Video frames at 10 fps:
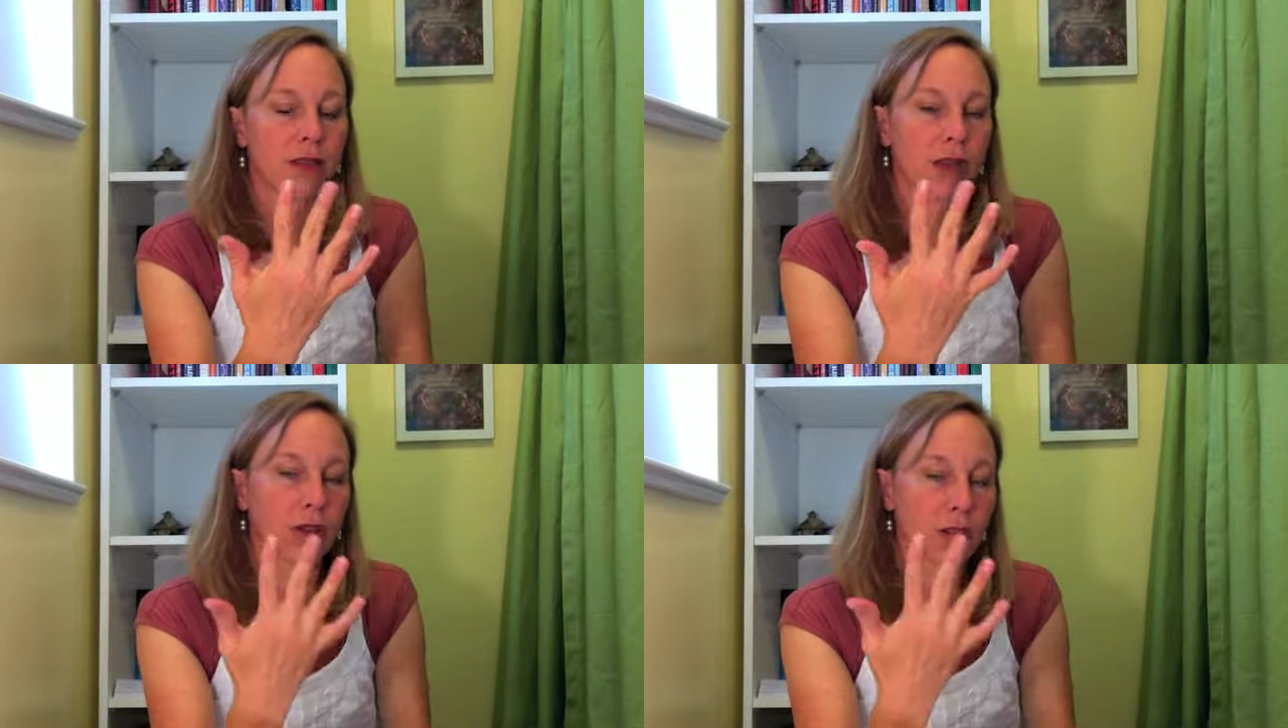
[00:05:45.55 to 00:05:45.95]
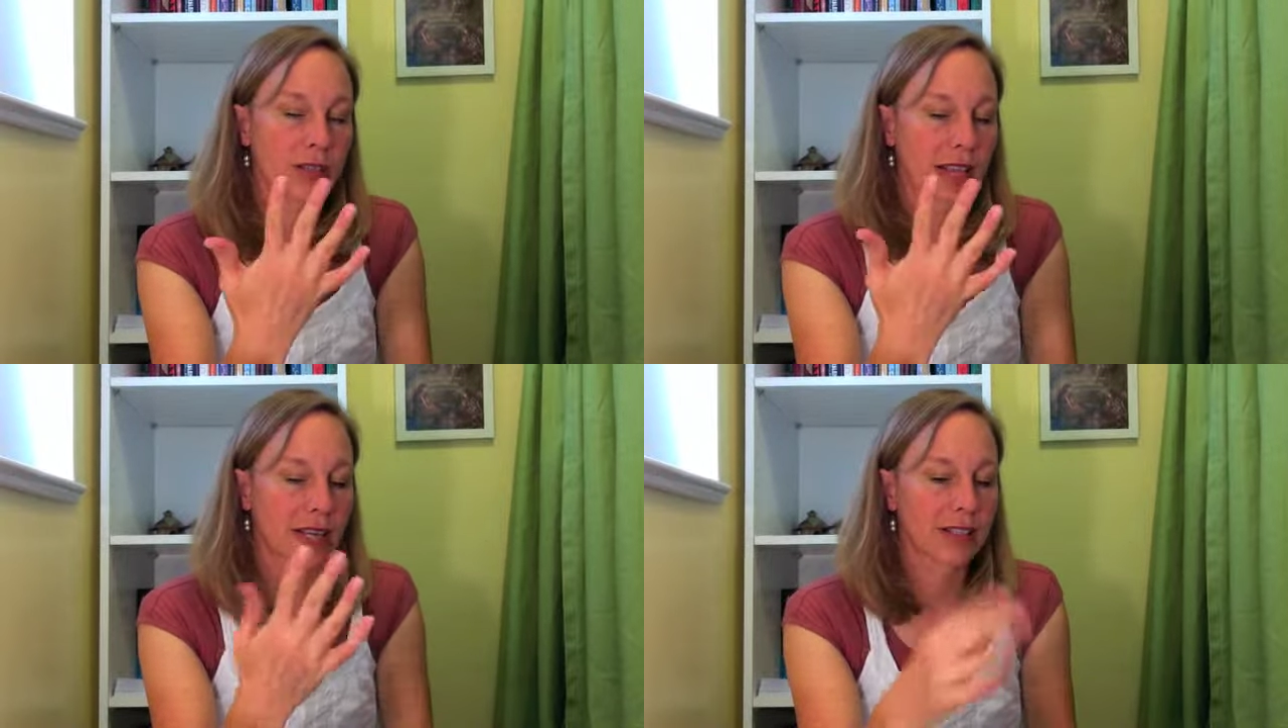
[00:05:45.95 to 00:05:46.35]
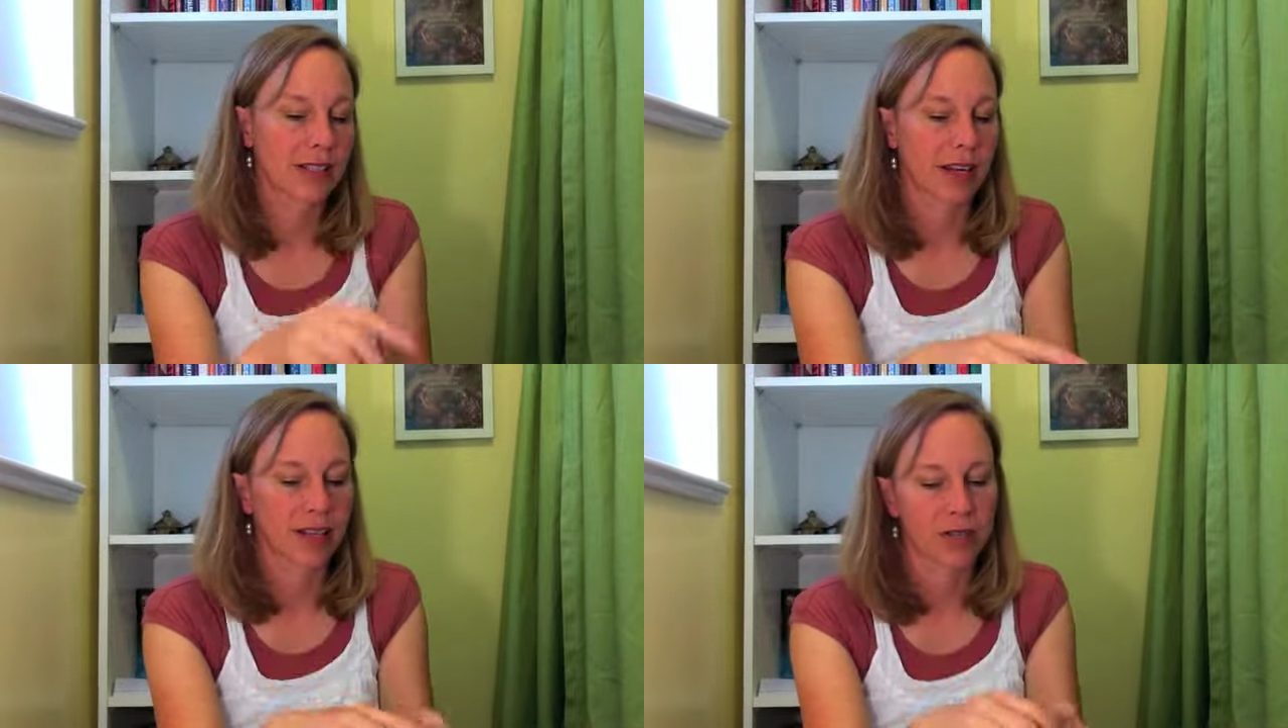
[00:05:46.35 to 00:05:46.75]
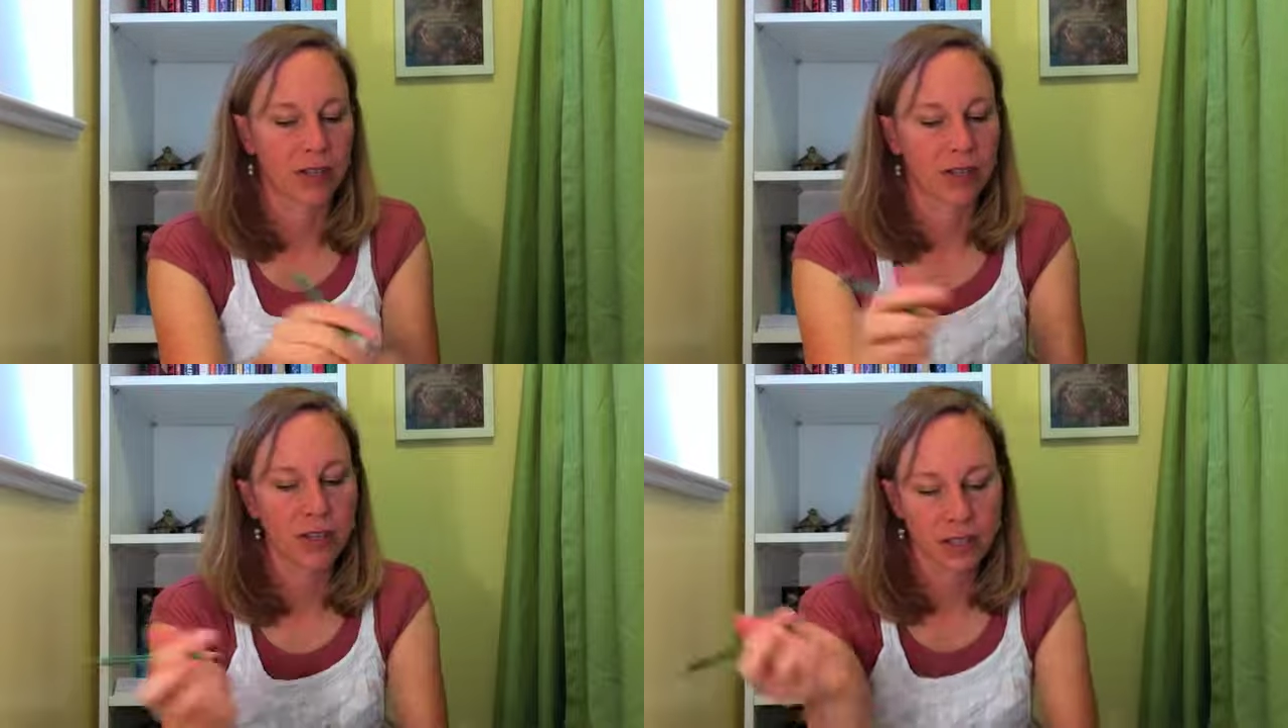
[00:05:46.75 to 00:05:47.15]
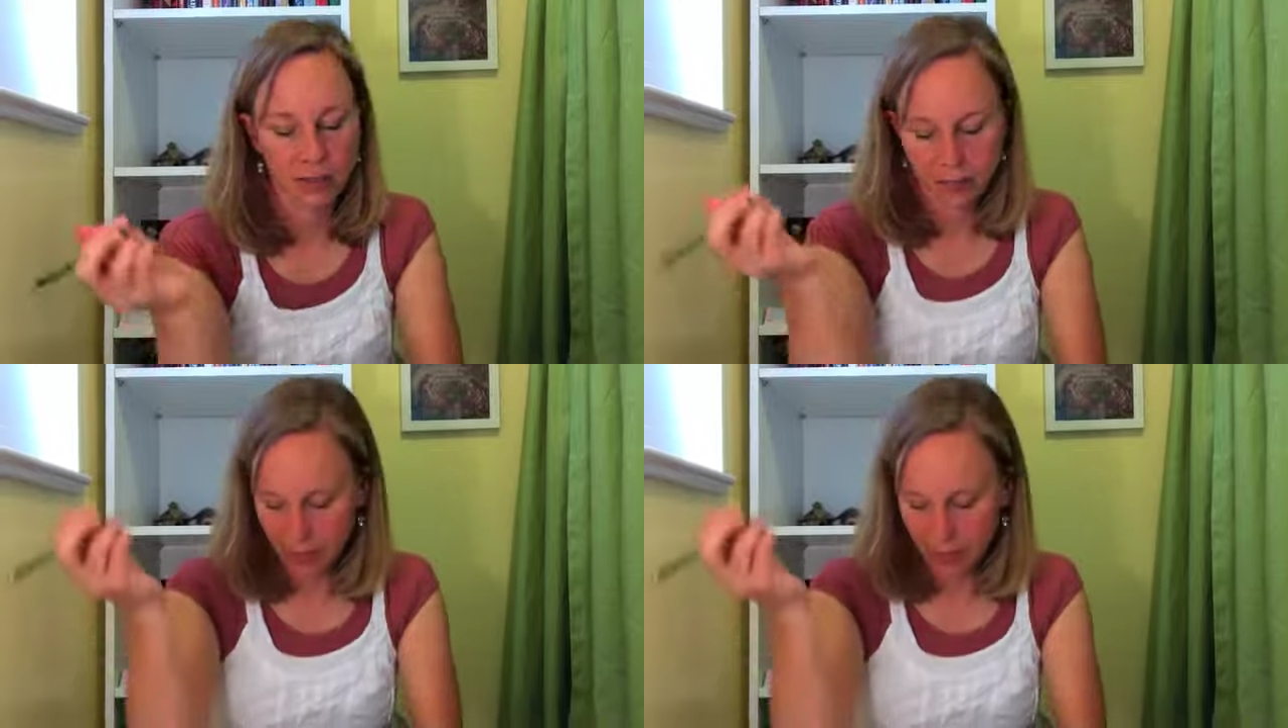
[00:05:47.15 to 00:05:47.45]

You'll use that in a sentence first.